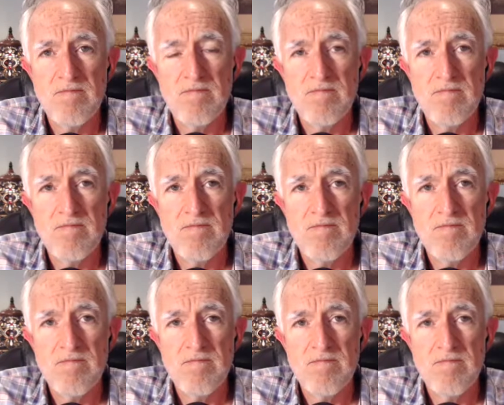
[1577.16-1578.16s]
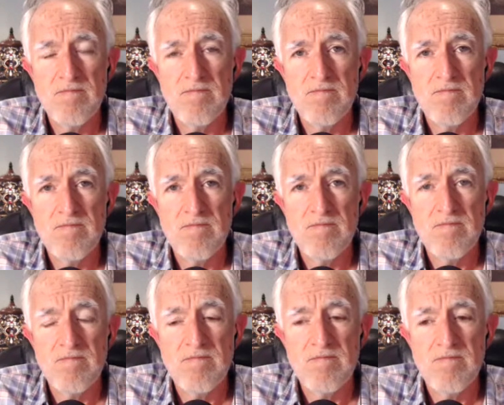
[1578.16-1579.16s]

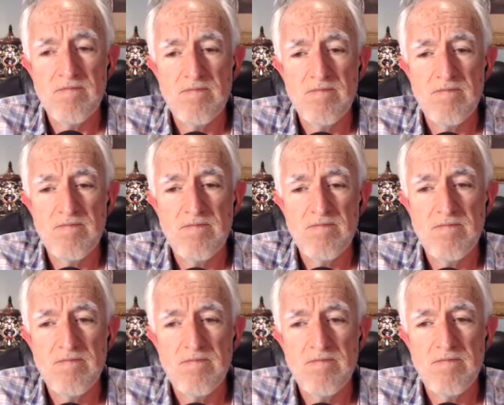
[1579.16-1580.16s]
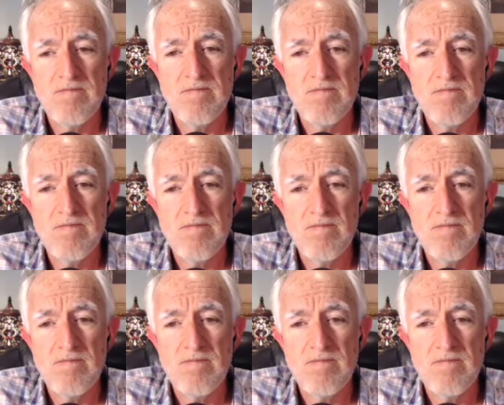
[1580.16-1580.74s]
(not speaking)